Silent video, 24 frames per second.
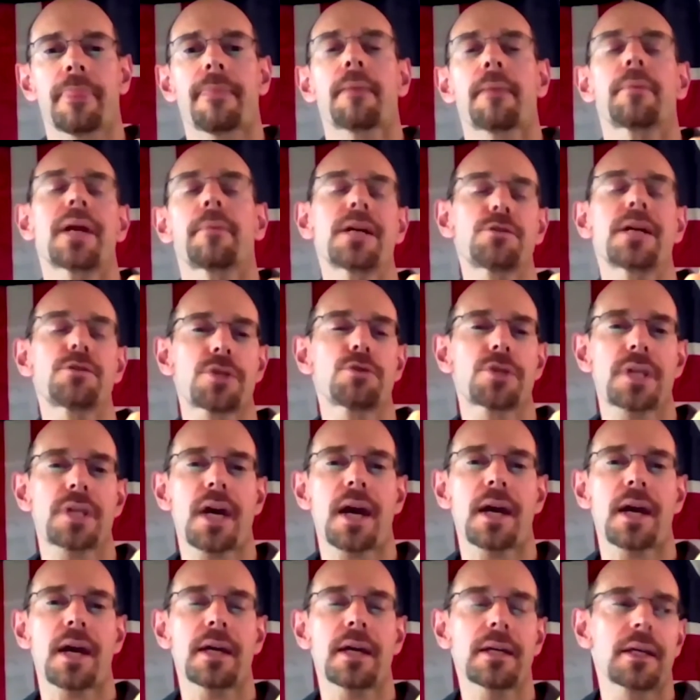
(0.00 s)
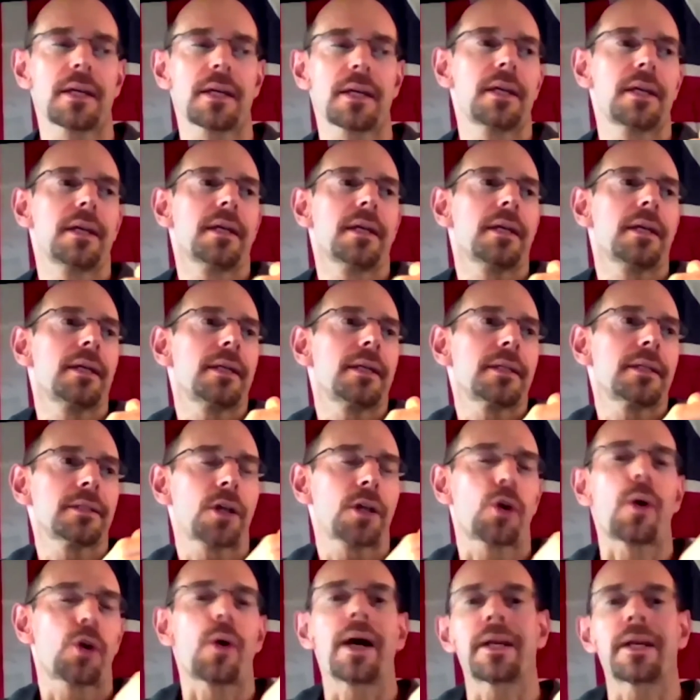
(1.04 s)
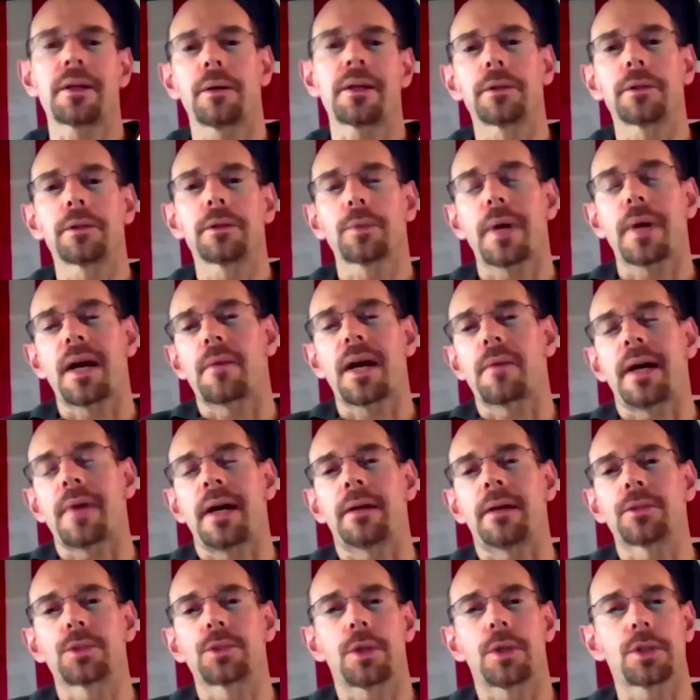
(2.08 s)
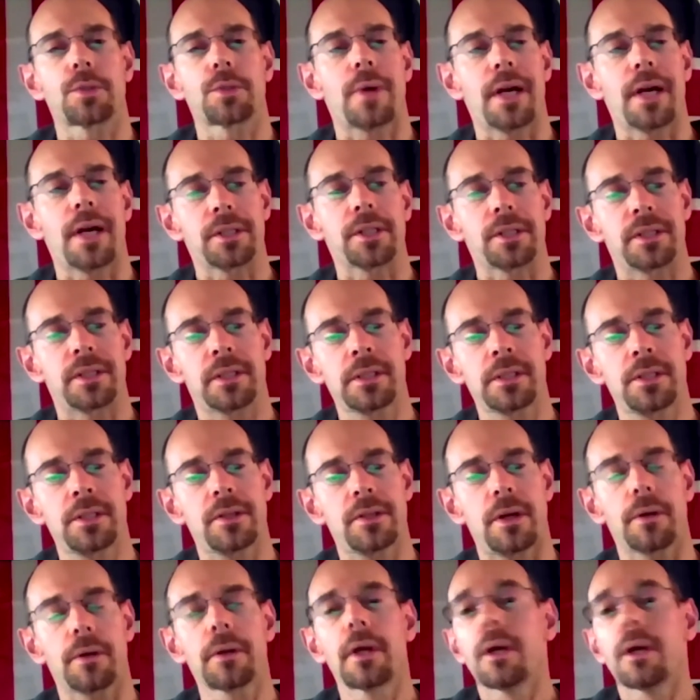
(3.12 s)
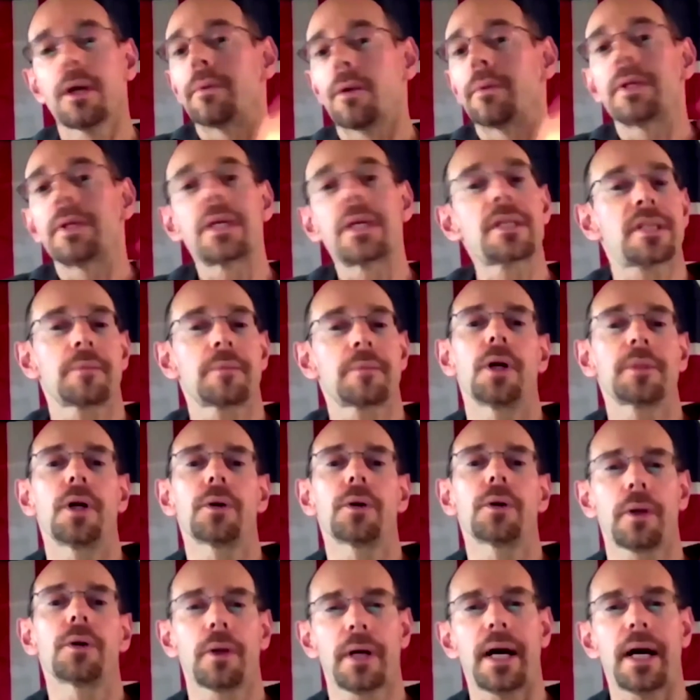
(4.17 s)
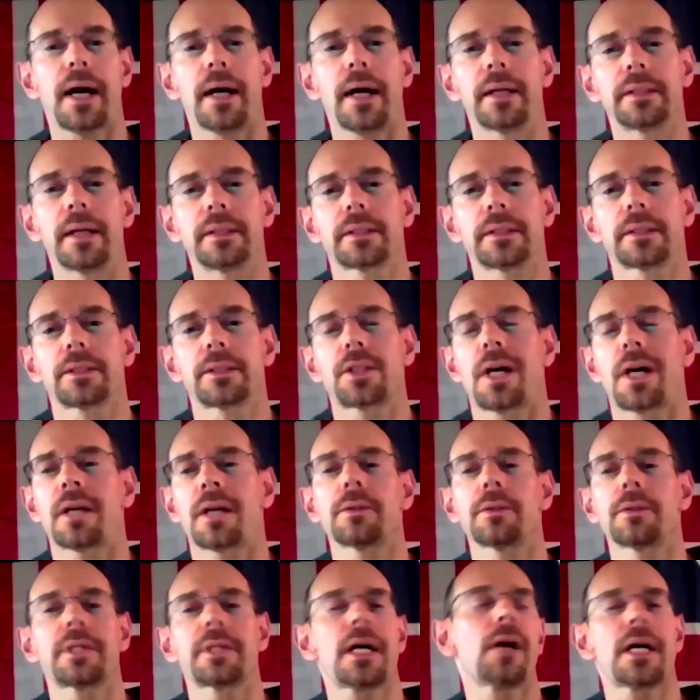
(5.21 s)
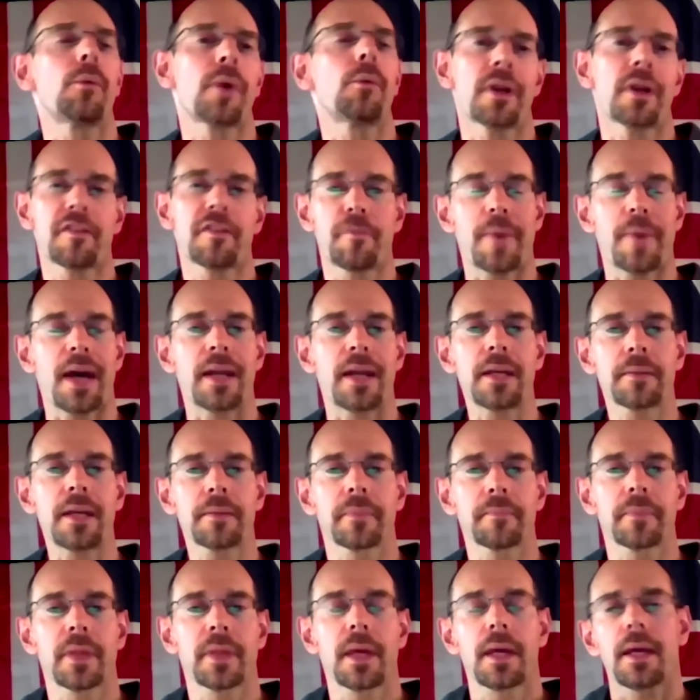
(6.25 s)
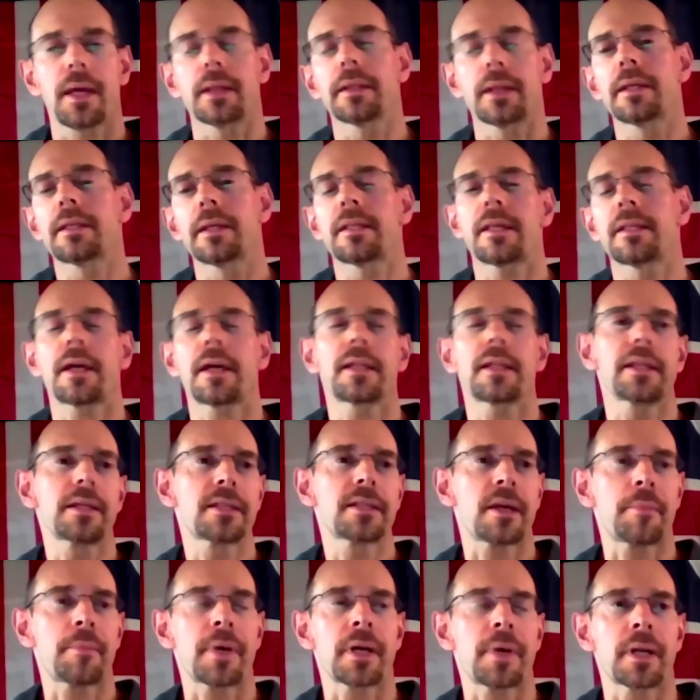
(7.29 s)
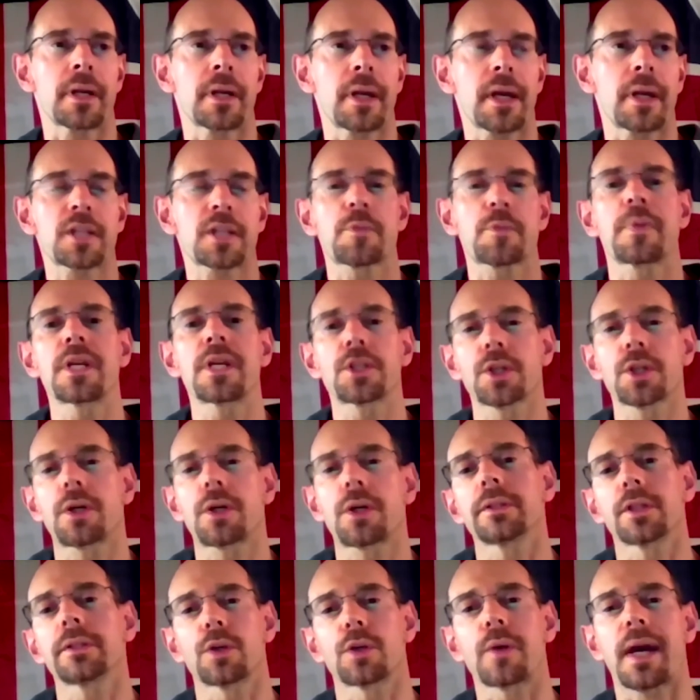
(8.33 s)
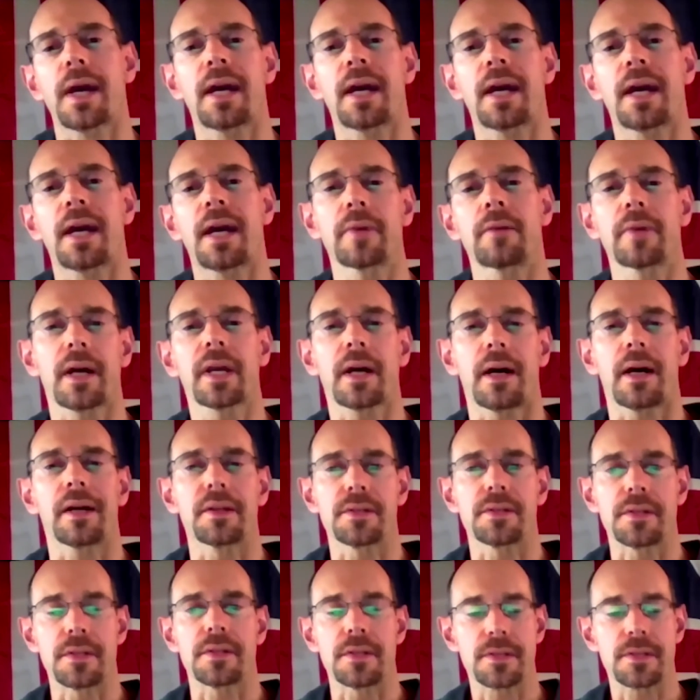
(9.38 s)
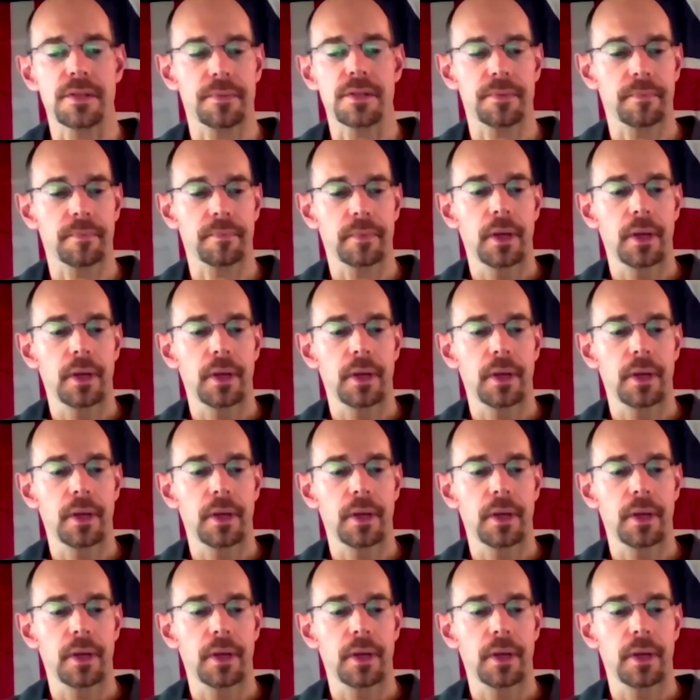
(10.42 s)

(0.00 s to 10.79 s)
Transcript: But as you say, he doesn't quite know his way around George Washington, so we need some local guides. John Odell, one of many, and they lead them on an expedition called the Grand Reconnaissance.